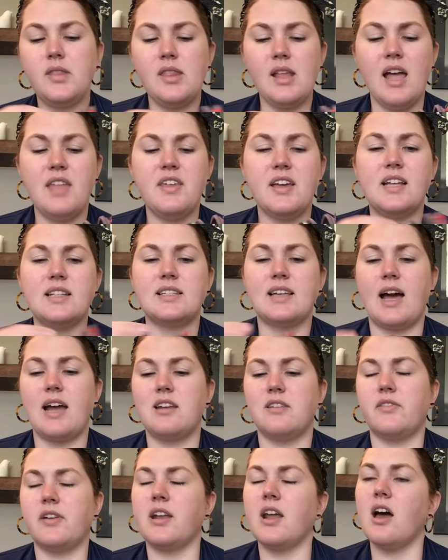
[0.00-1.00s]
I think it's kind
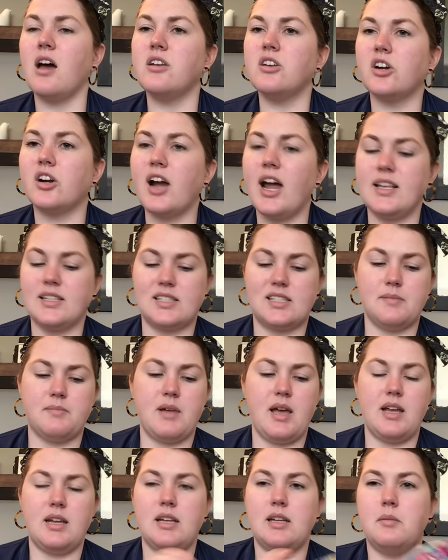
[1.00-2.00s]
of an
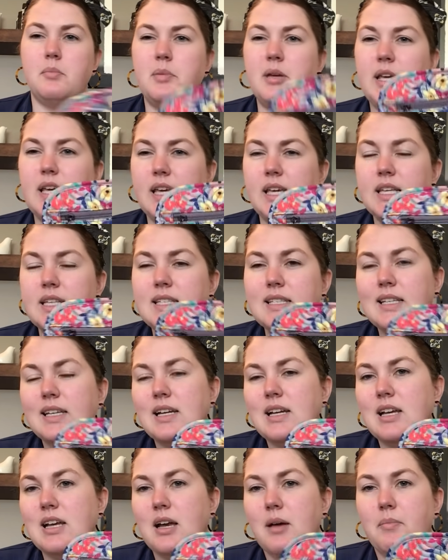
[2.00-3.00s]
underestimated piece
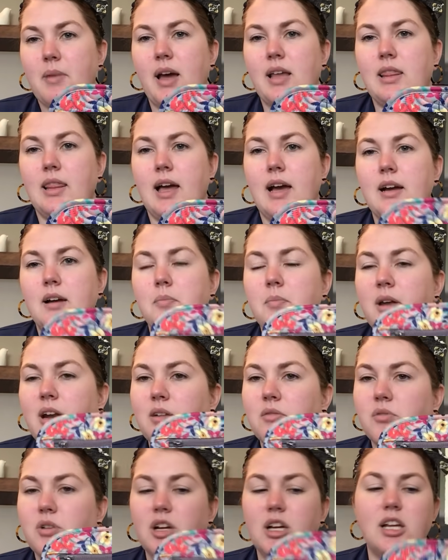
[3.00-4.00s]
by Lug, but it
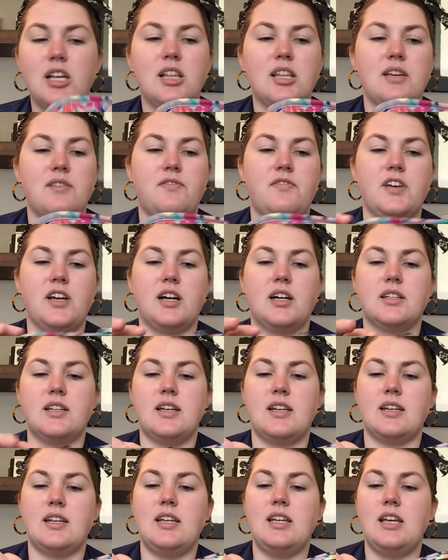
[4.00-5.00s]
really filled a
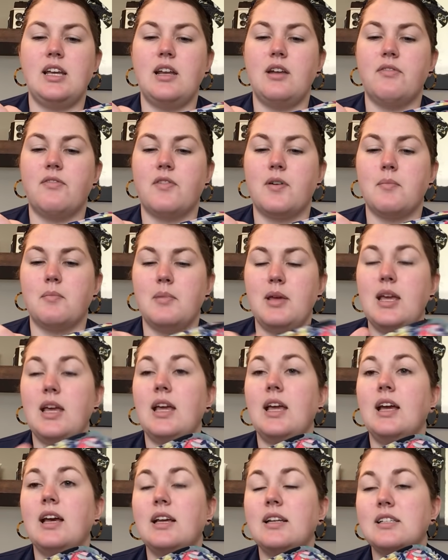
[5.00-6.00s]
need for
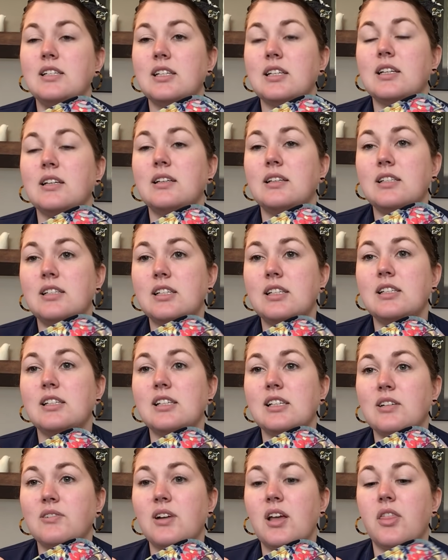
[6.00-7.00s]
me to
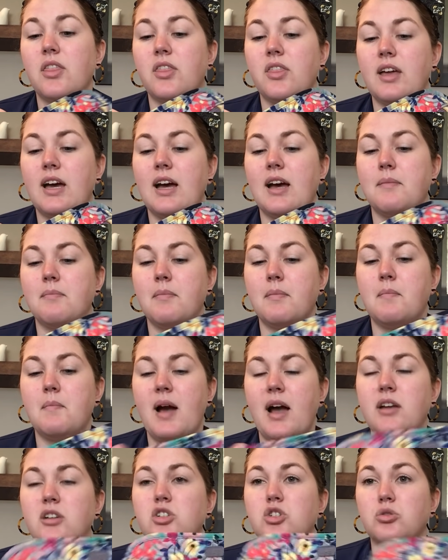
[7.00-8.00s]
deal with
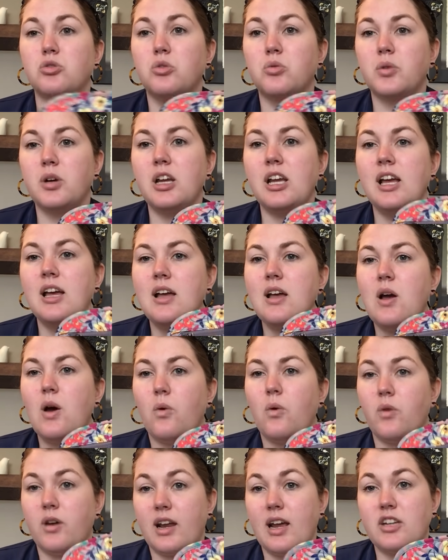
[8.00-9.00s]
my jewelry
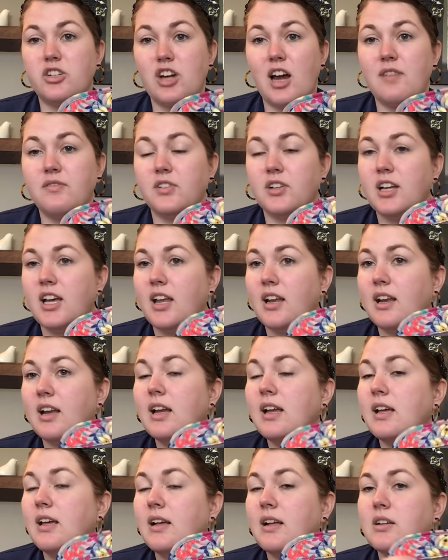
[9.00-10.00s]
when I travel, and
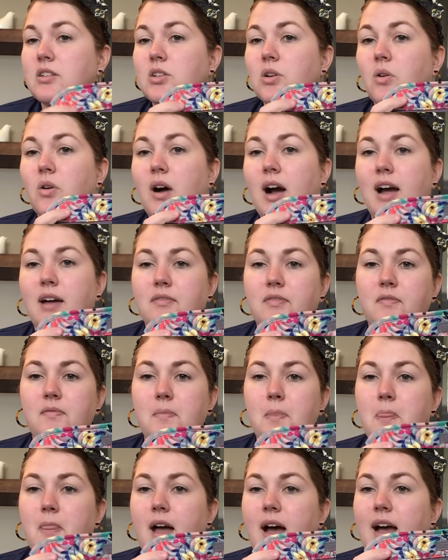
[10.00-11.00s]
so I
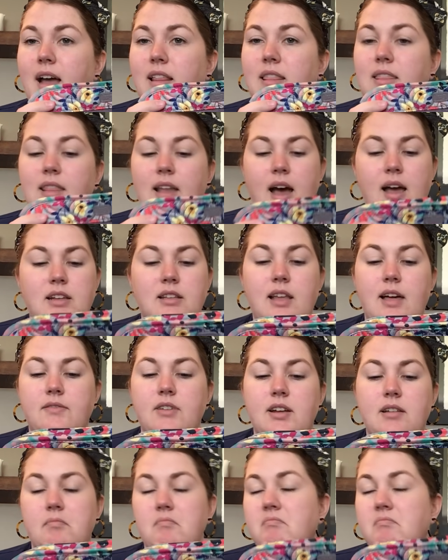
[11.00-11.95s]
love it.